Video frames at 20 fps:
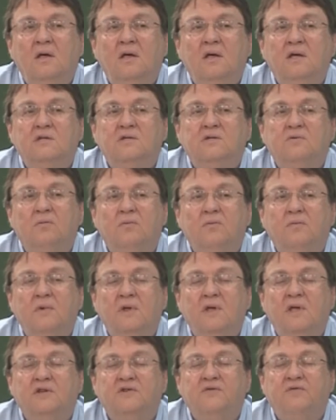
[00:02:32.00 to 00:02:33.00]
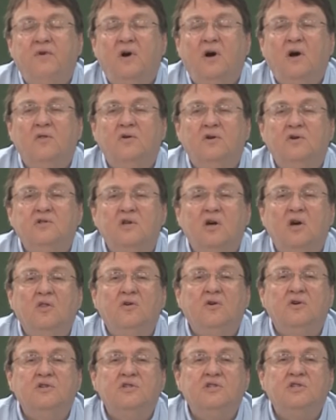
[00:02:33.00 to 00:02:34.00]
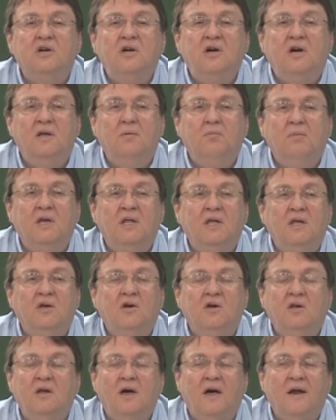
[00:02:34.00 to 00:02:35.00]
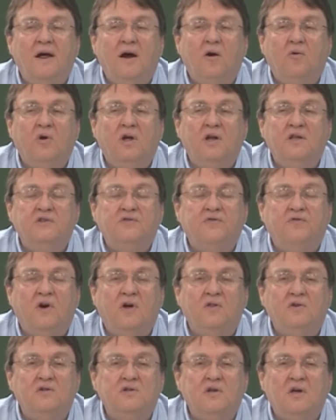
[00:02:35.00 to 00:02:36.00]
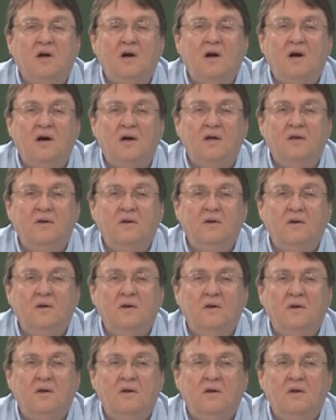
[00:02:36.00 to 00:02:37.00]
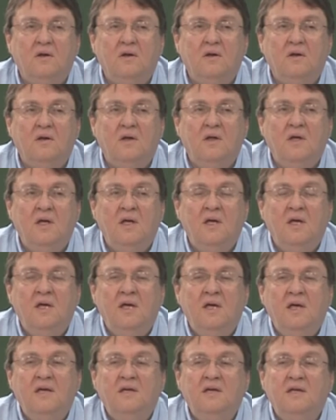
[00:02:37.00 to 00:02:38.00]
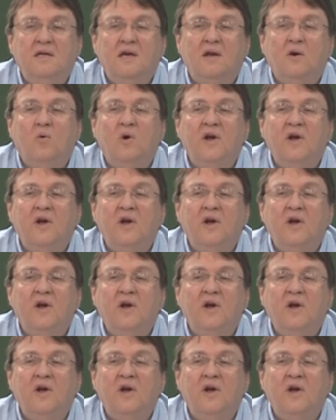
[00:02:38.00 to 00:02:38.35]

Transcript: his father's other son, but he could not outrun his father's God. He could get